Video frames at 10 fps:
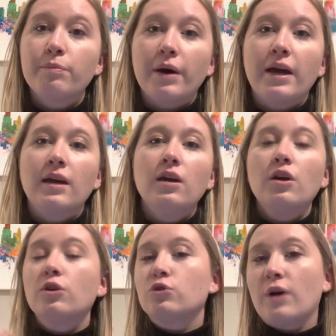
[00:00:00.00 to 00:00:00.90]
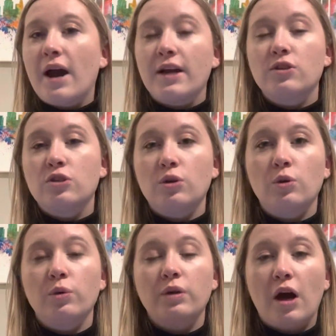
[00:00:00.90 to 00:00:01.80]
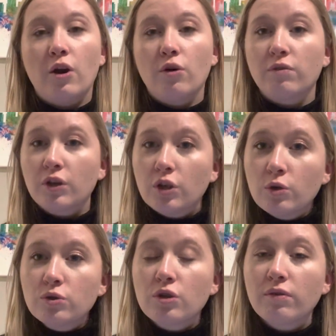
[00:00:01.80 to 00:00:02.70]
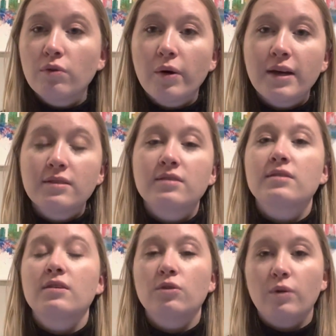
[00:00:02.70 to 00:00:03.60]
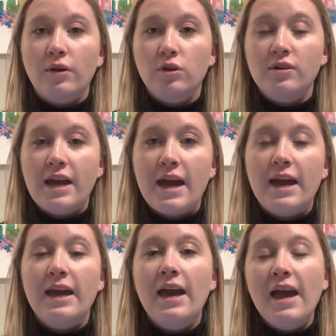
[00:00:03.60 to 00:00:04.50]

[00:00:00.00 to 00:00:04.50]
but try to not overuse your voice throughout the day.